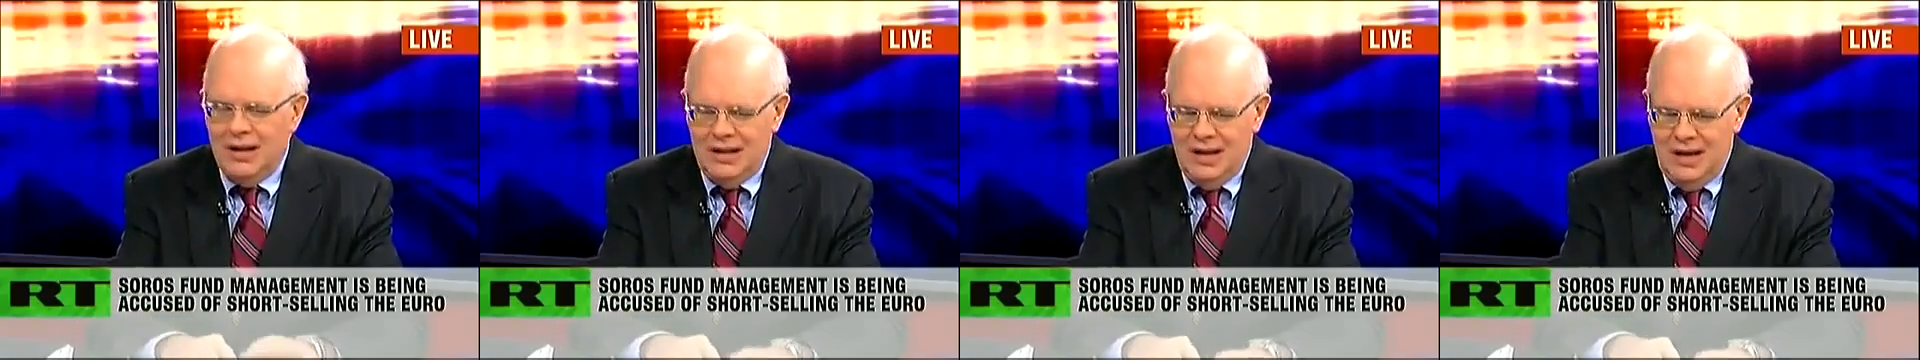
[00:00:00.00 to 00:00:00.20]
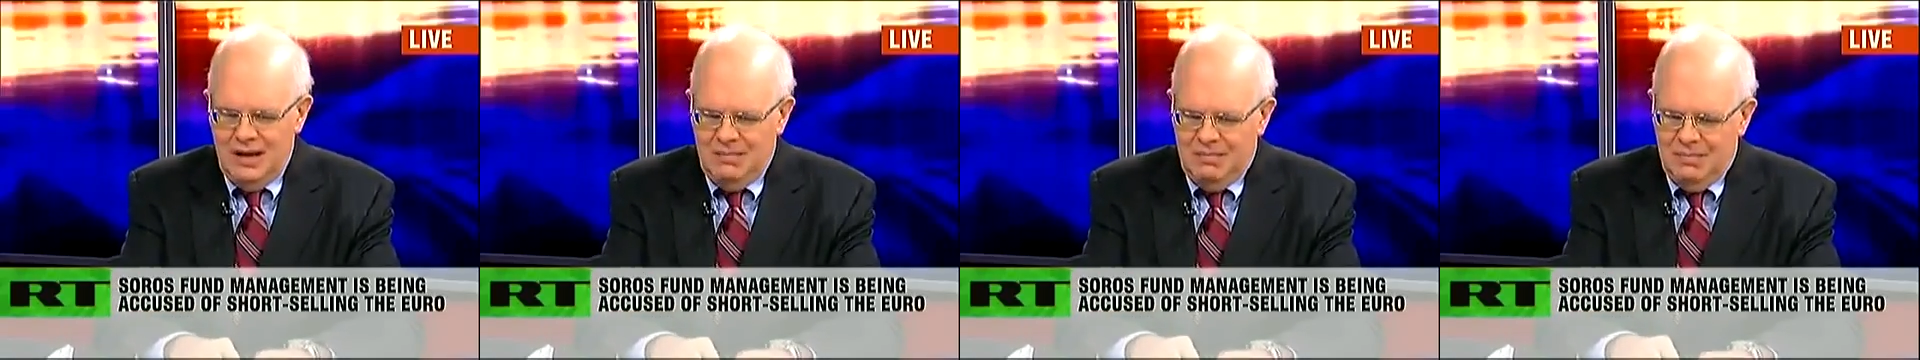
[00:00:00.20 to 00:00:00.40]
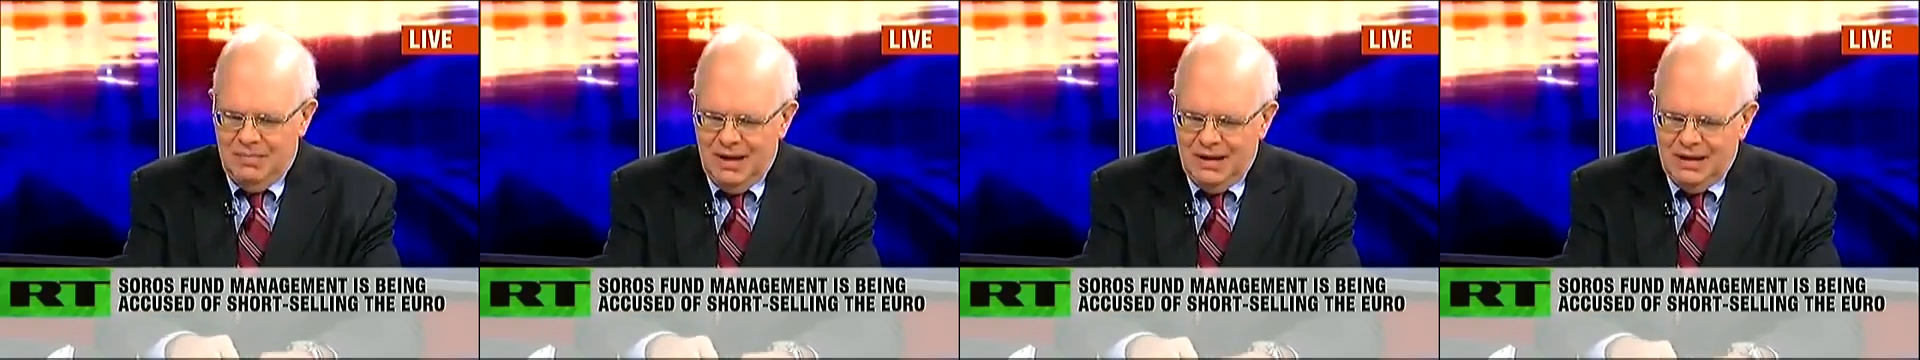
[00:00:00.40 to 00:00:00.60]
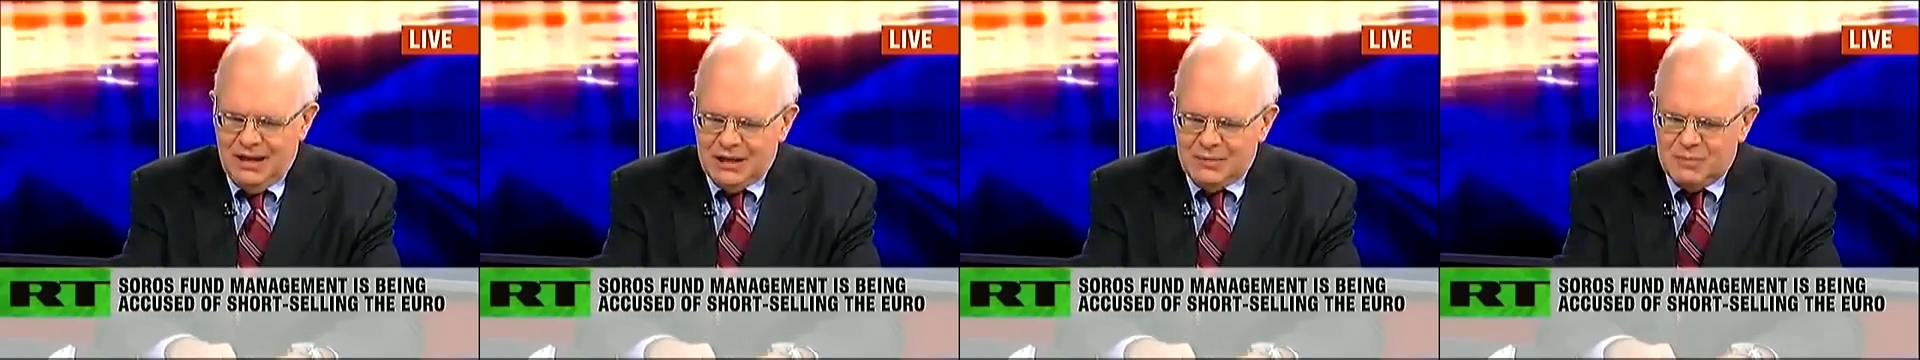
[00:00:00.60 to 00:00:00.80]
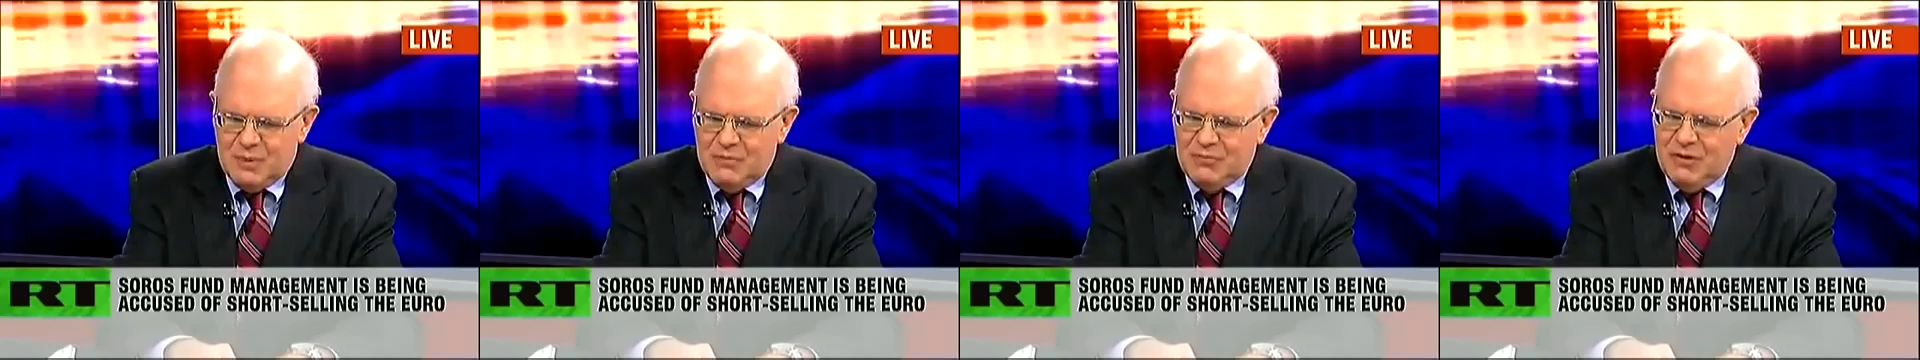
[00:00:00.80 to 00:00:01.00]
And the
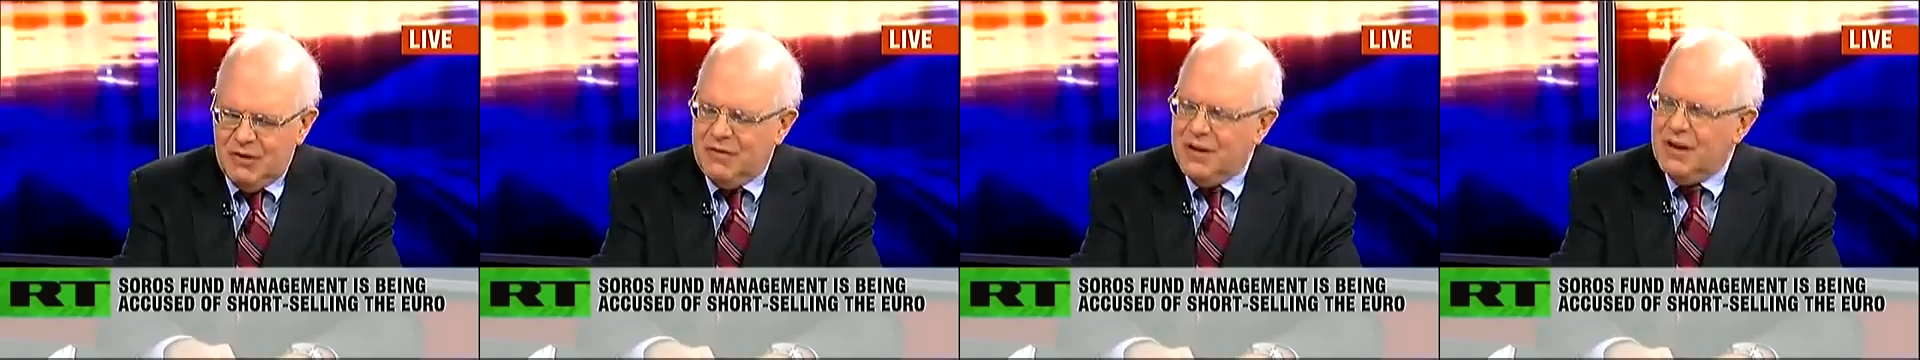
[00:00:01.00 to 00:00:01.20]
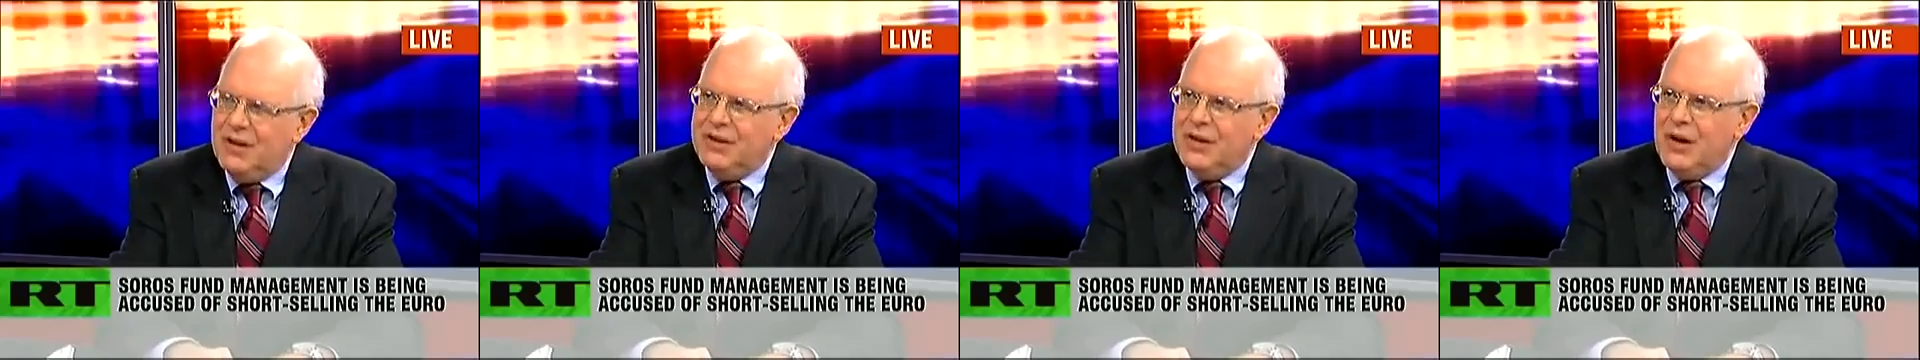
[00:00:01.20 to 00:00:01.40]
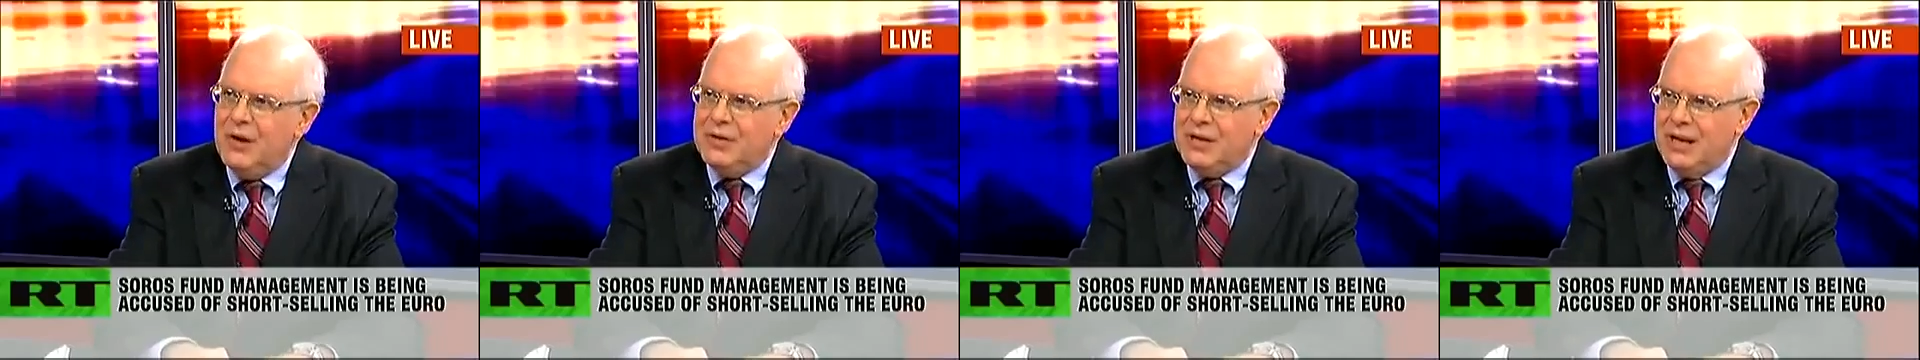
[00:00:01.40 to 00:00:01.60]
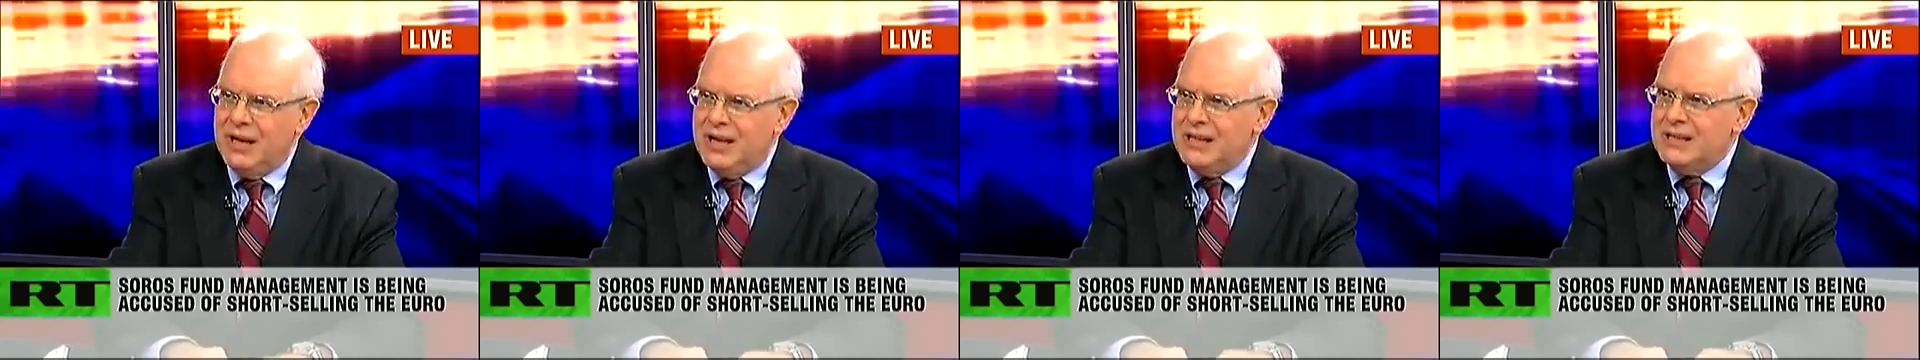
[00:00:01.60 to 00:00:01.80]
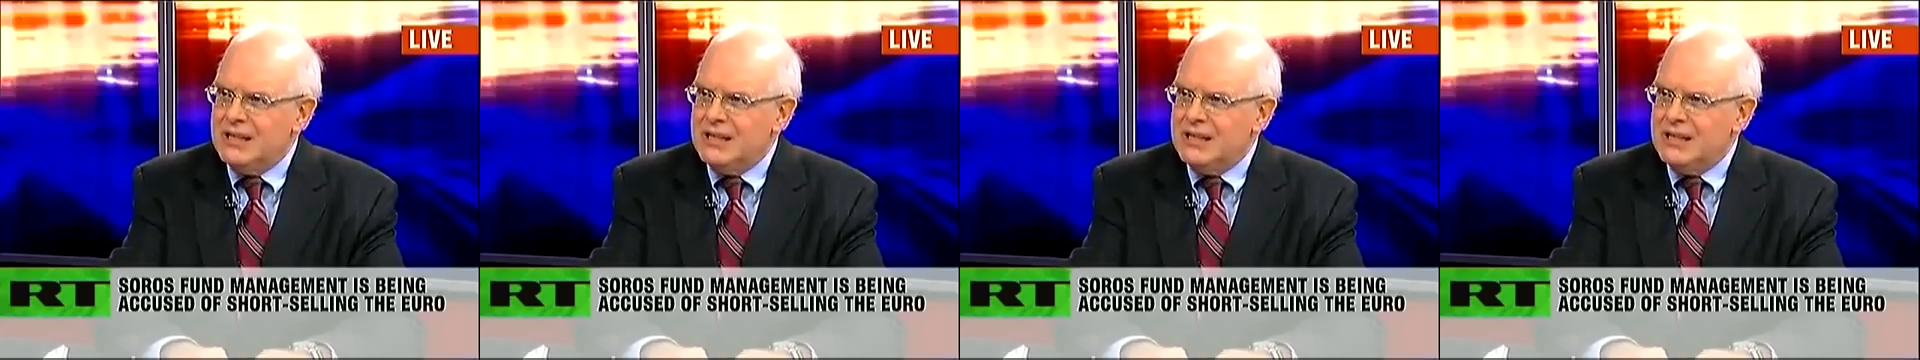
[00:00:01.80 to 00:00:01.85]
thing that's been revealed now in the